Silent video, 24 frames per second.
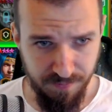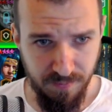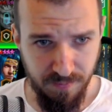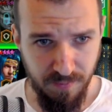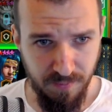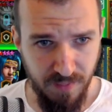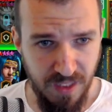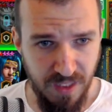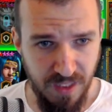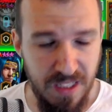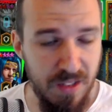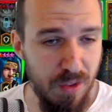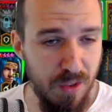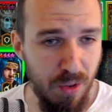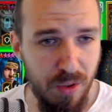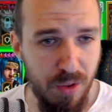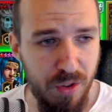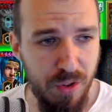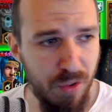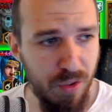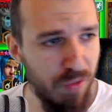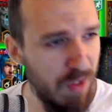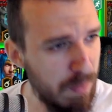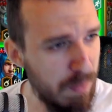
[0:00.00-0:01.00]
is
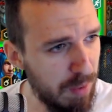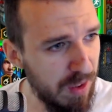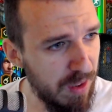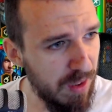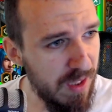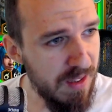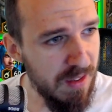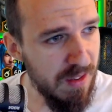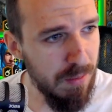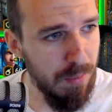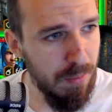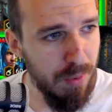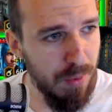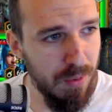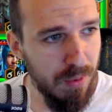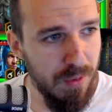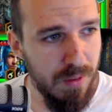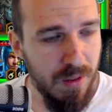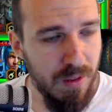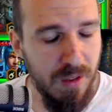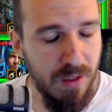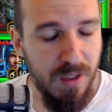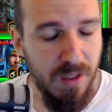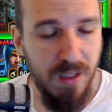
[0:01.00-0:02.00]
also
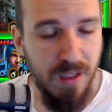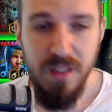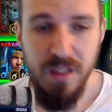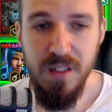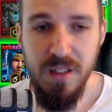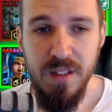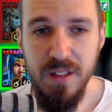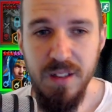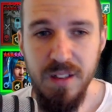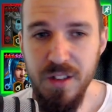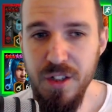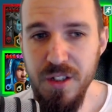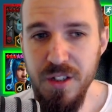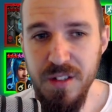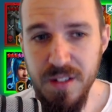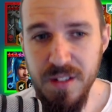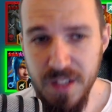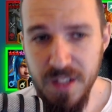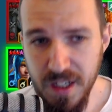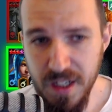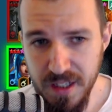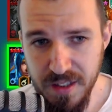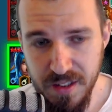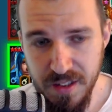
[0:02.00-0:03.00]
replaceable. She's
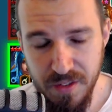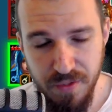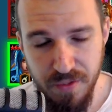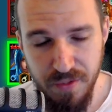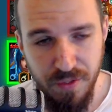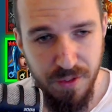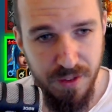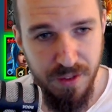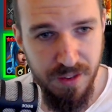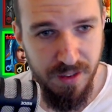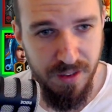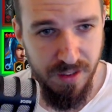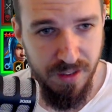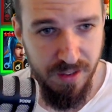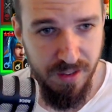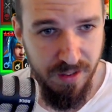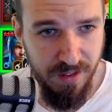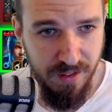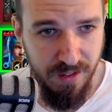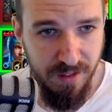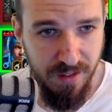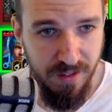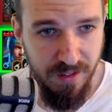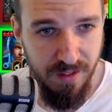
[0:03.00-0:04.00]
nice for the
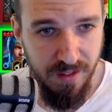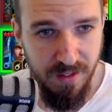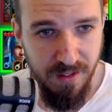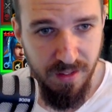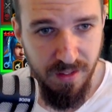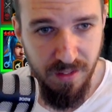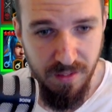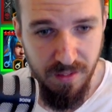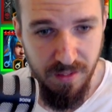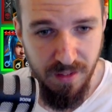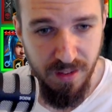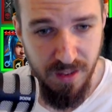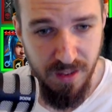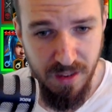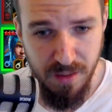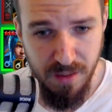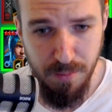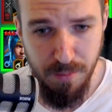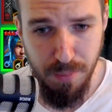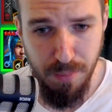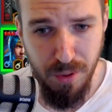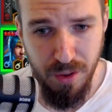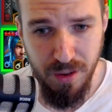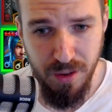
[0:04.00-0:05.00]

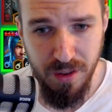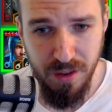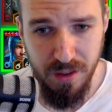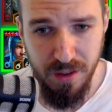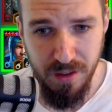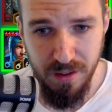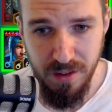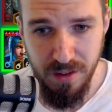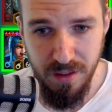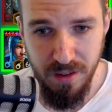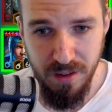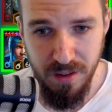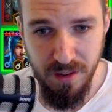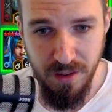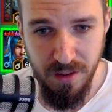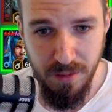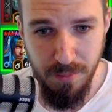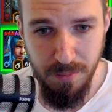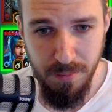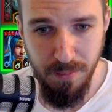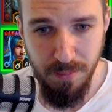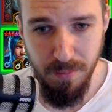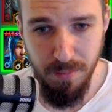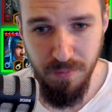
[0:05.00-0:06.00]
block
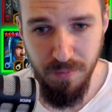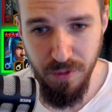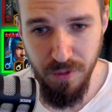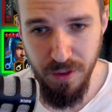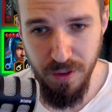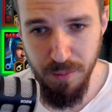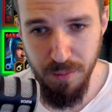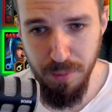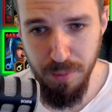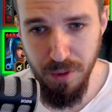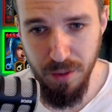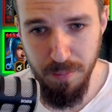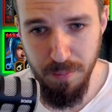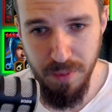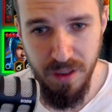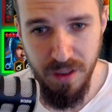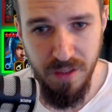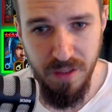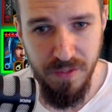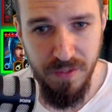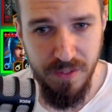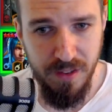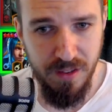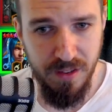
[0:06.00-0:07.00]

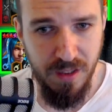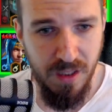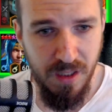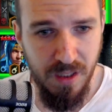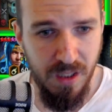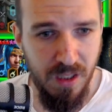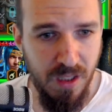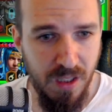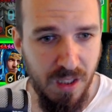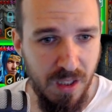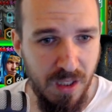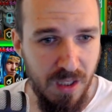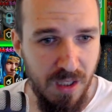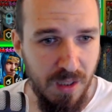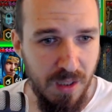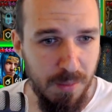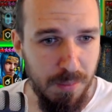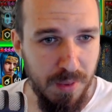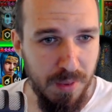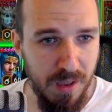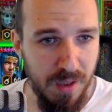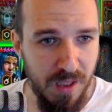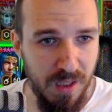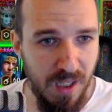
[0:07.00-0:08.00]
buffs,
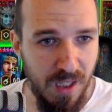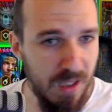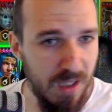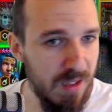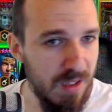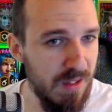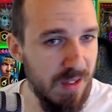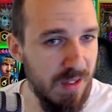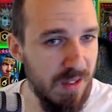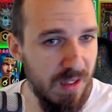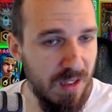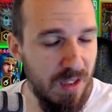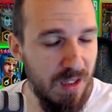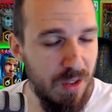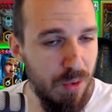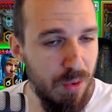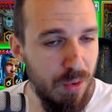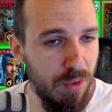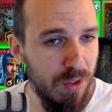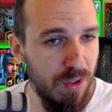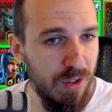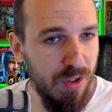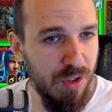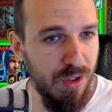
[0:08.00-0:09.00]
but honestly, you
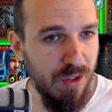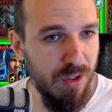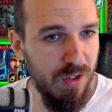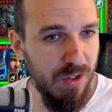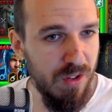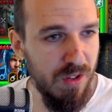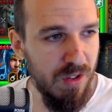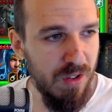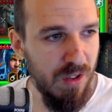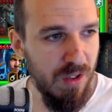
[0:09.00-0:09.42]
could just